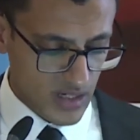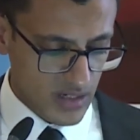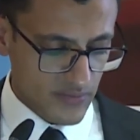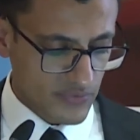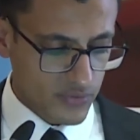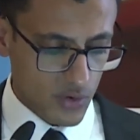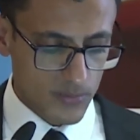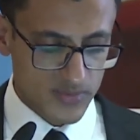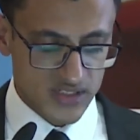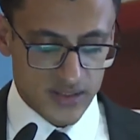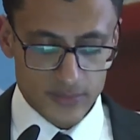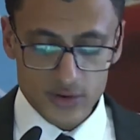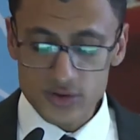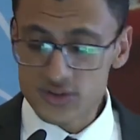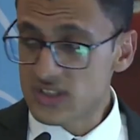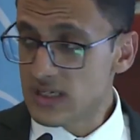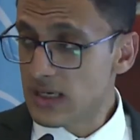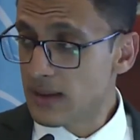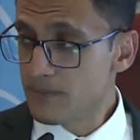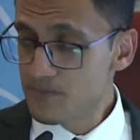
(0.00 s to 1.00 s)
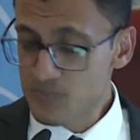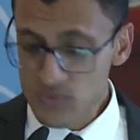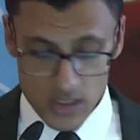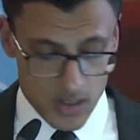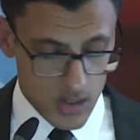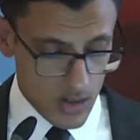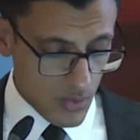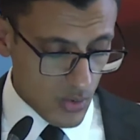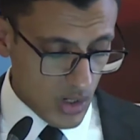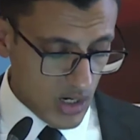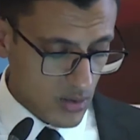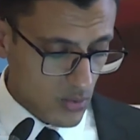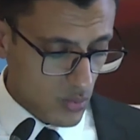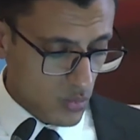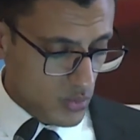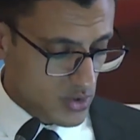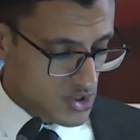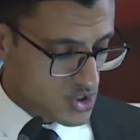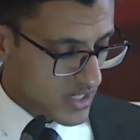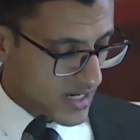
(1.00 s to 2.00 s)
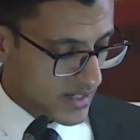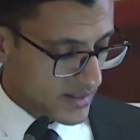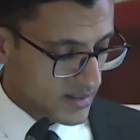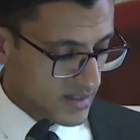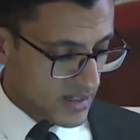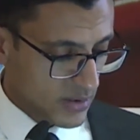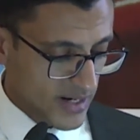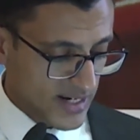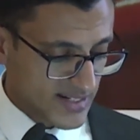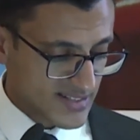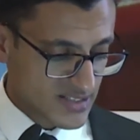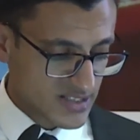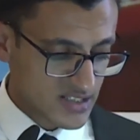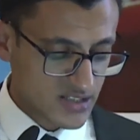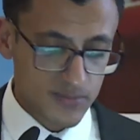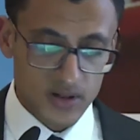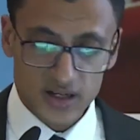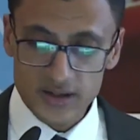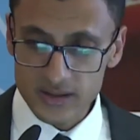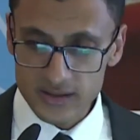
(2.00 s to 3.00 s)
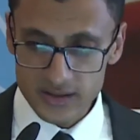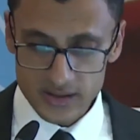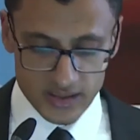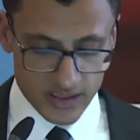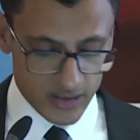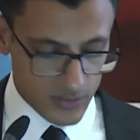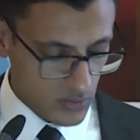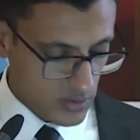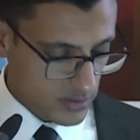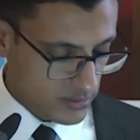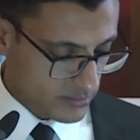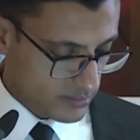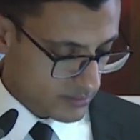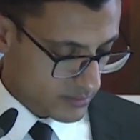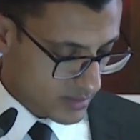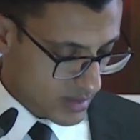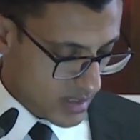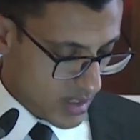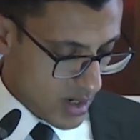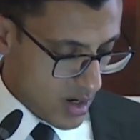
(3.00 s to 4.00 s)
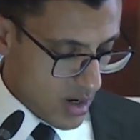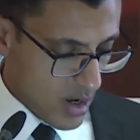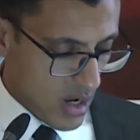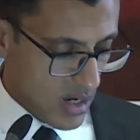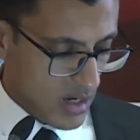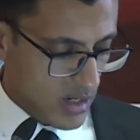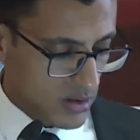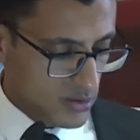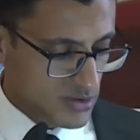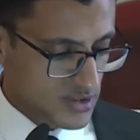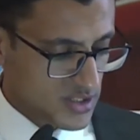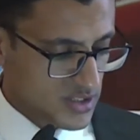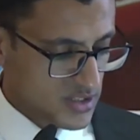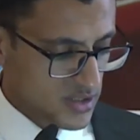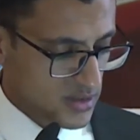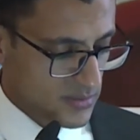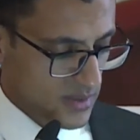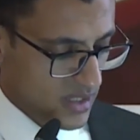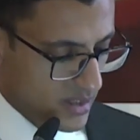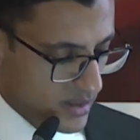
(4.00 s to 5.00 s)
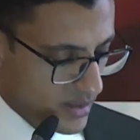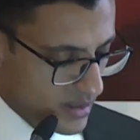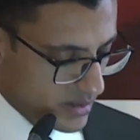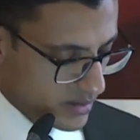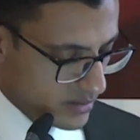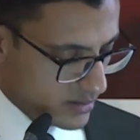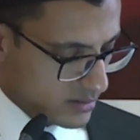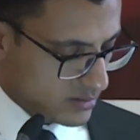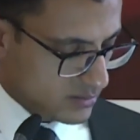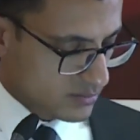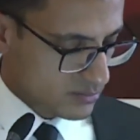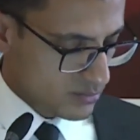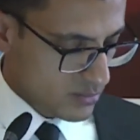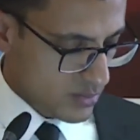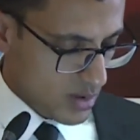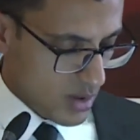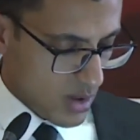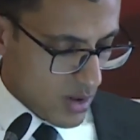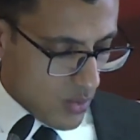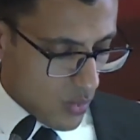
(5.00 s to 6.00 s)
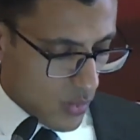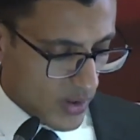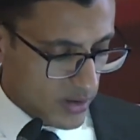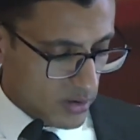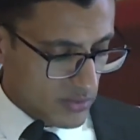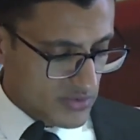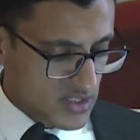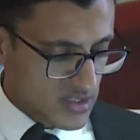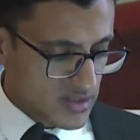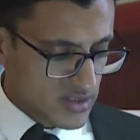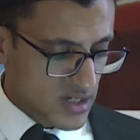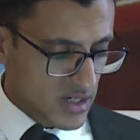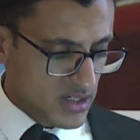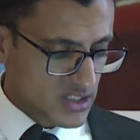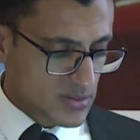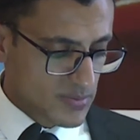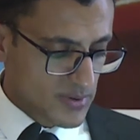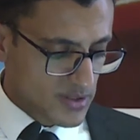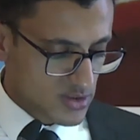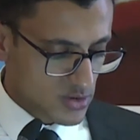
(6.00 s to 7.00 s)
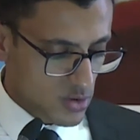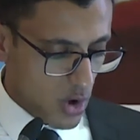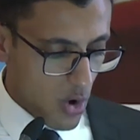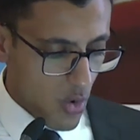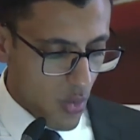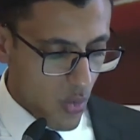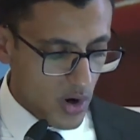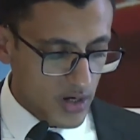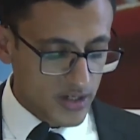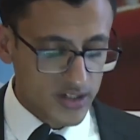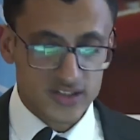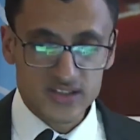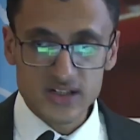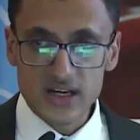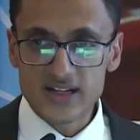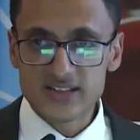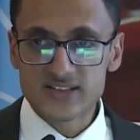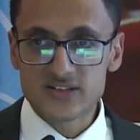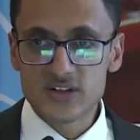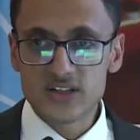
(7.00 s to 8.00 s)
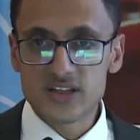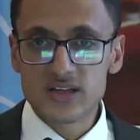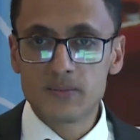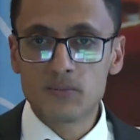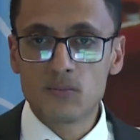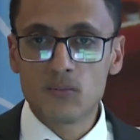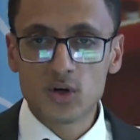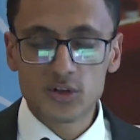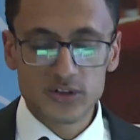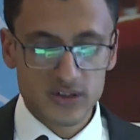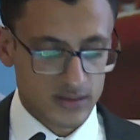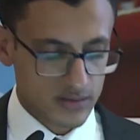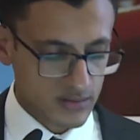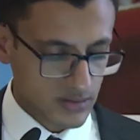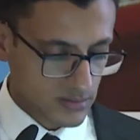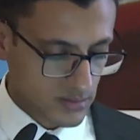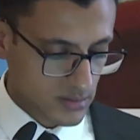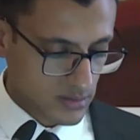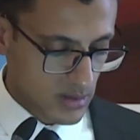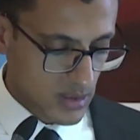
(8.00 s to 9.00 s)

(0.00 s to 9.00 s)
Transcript: from the museum, which can now access by anyone. One of these experts who works as 3D modeling